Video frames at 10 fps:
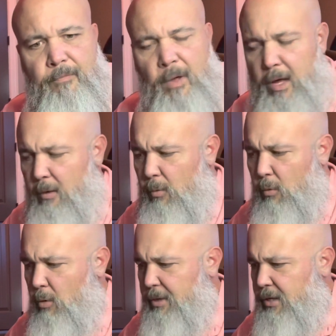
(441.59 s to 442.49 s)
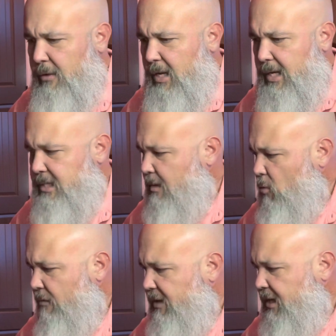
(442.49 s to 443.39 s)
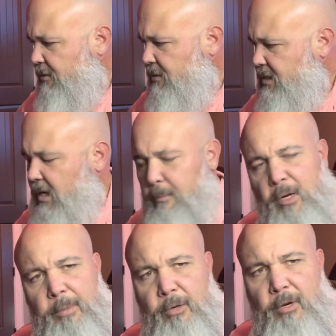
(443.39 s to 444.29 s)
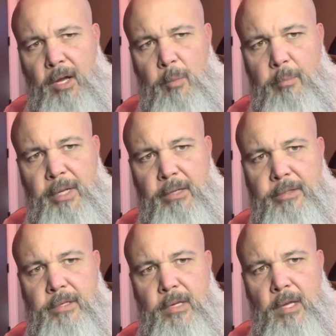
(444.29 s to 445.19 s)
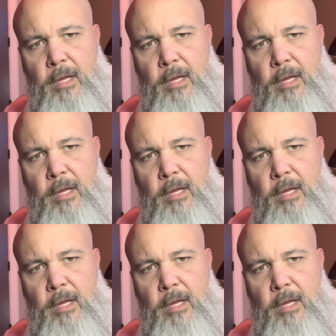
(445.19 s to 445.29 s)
We will be doing, like I said, more videos, and I'm going to be doing a couple builds.